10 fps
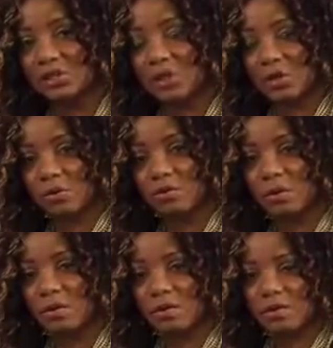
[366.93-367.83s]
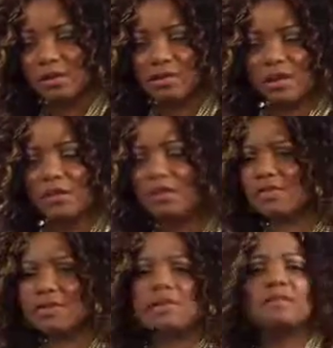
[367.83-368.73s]
So there was other
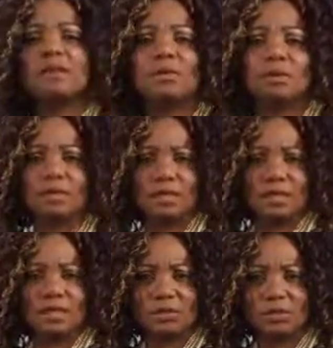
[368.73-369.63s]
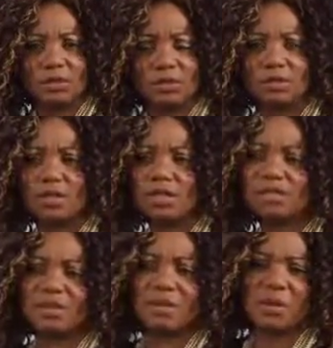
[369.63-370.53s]
things that were in his speeches.
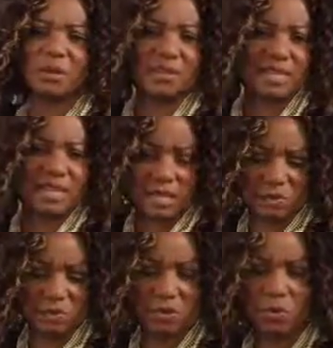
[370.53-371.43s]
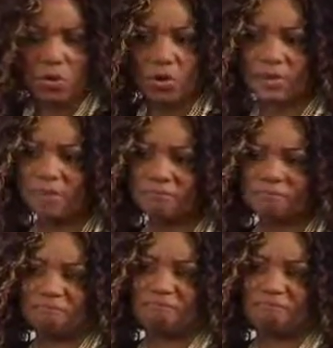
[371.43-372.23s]
Some people said that it was boring.